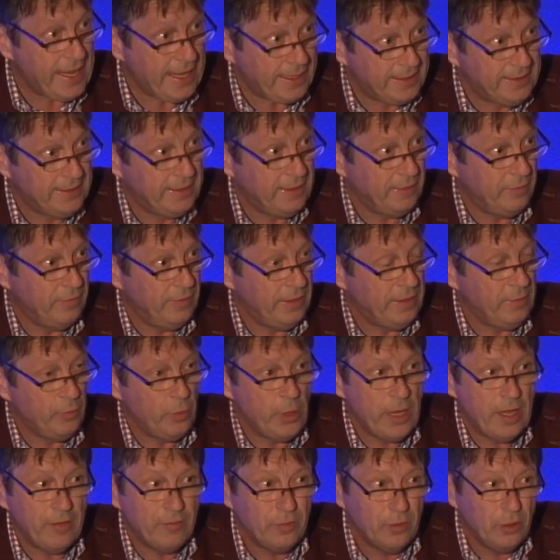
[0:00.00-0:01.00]
actively.
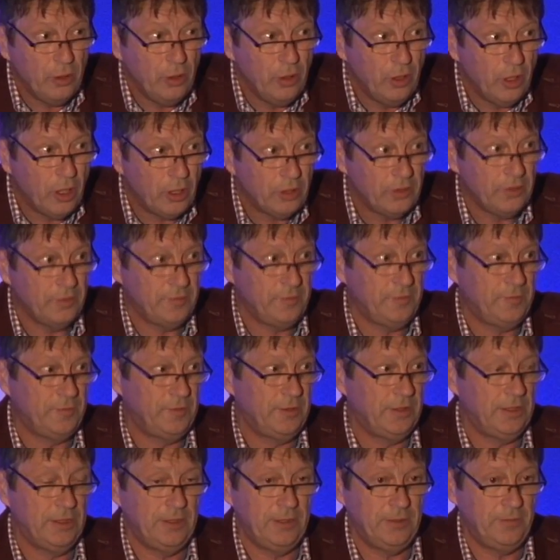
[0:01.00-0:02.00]
We have a lot of
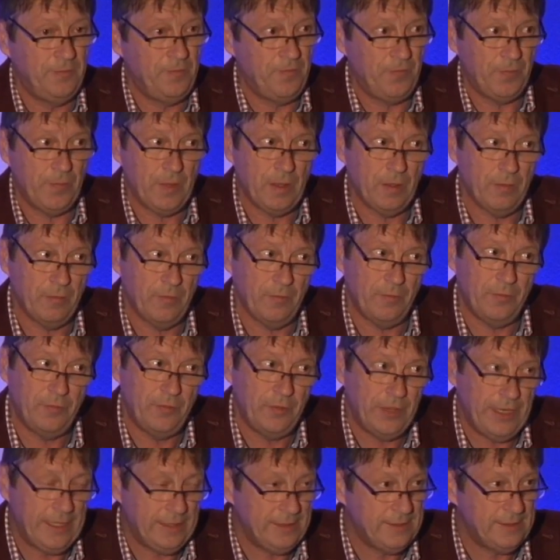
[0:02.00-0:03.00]

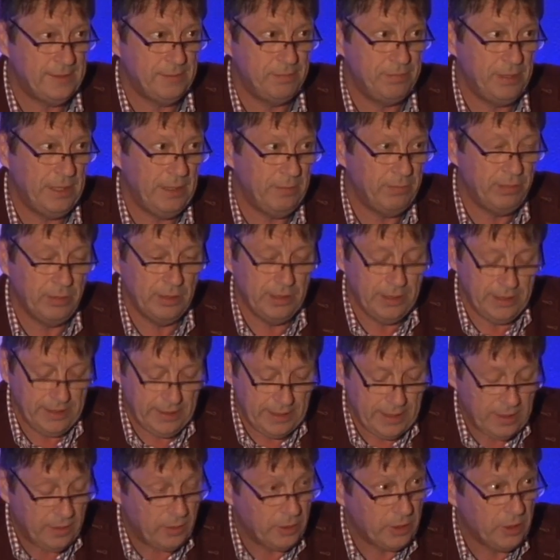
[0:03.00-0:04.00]
friends, people
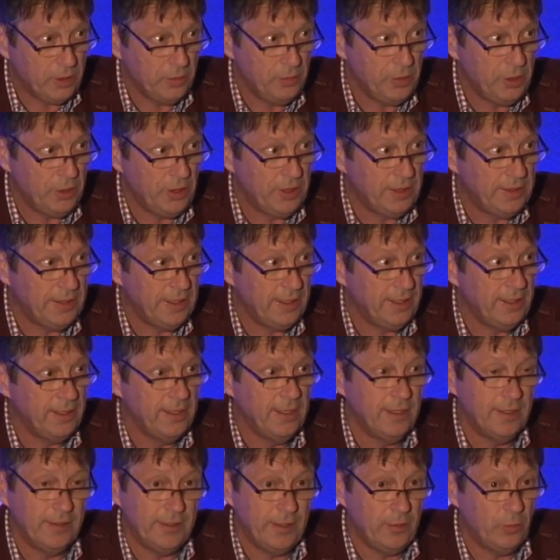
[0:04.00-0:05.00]
in our community
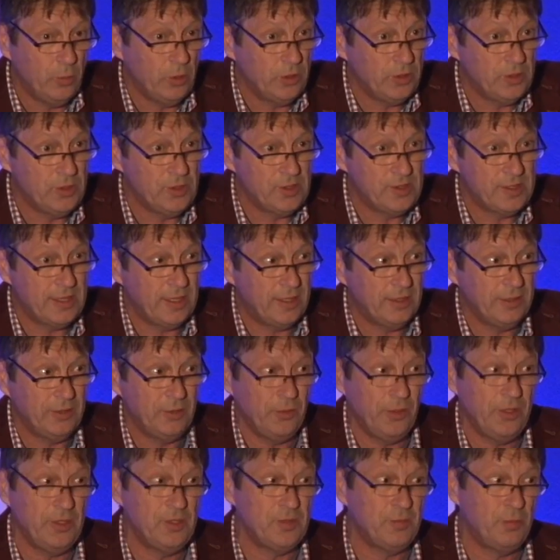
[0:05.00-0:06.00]
that want to start
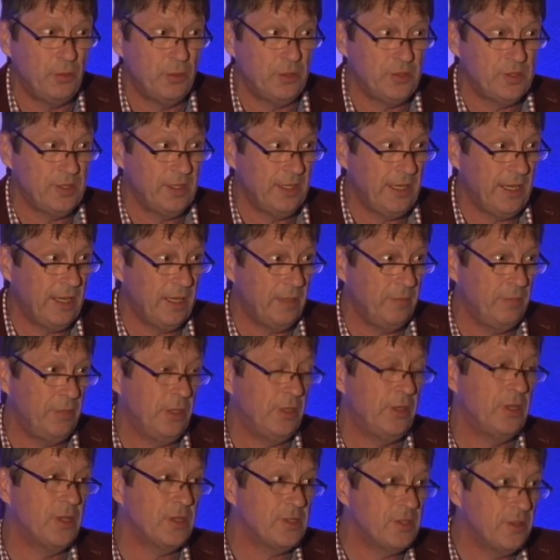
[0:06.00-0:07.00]
doing sports again
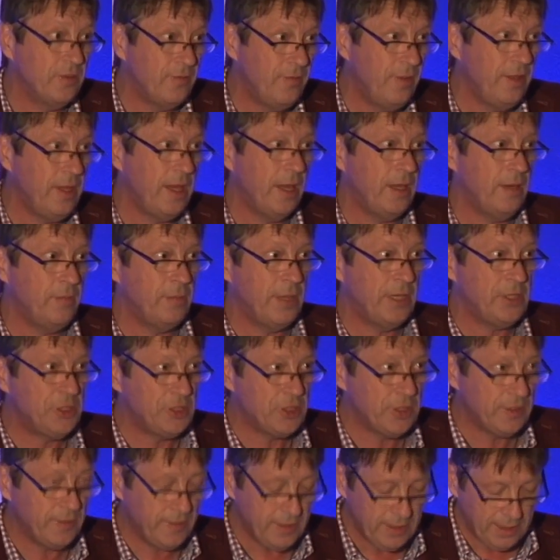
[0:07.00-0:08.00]
because of the
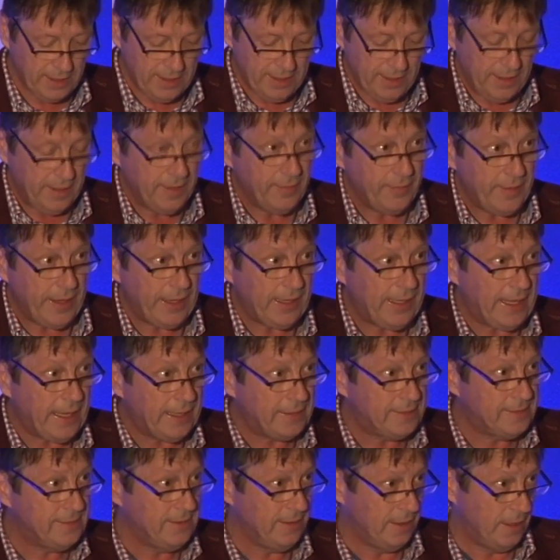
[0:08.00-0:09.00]
animation they
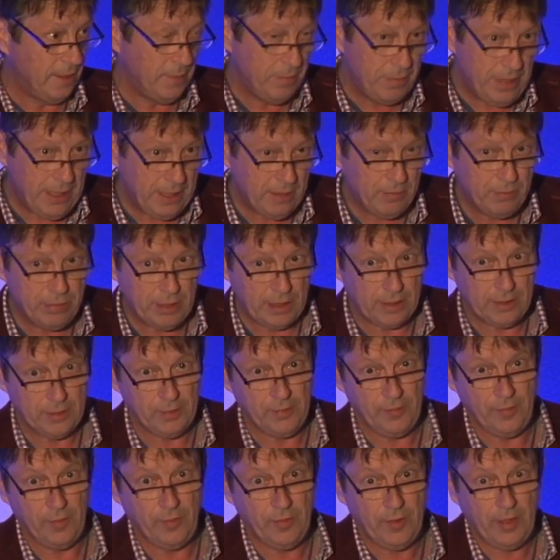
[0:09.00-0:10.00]
get being part
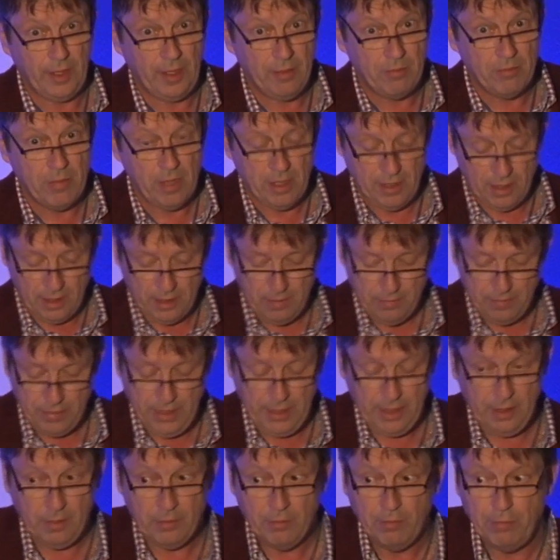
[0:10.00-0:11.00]
of the team,
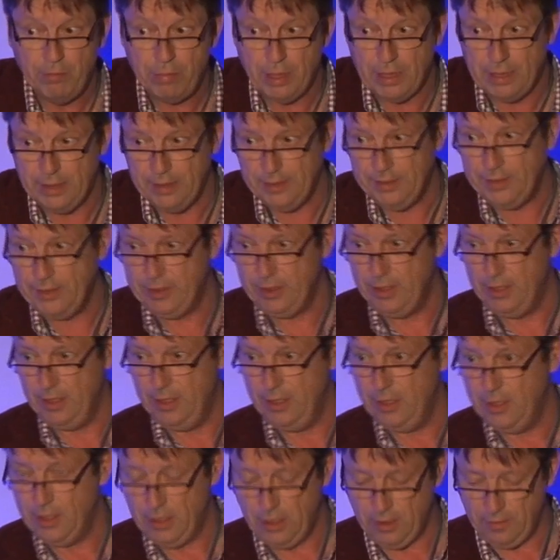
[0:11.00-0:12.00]
being part
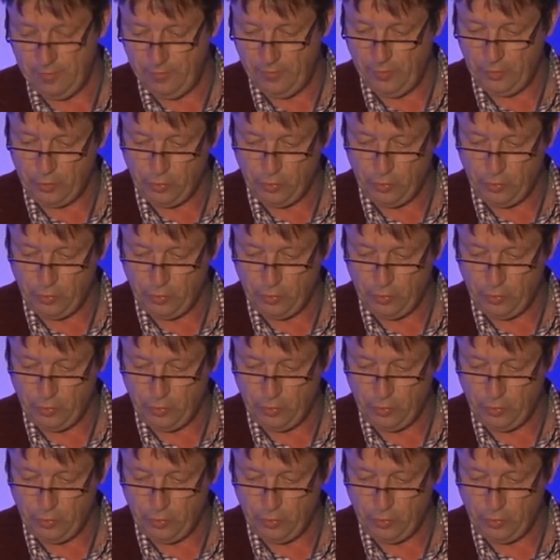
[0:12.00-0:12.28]
of the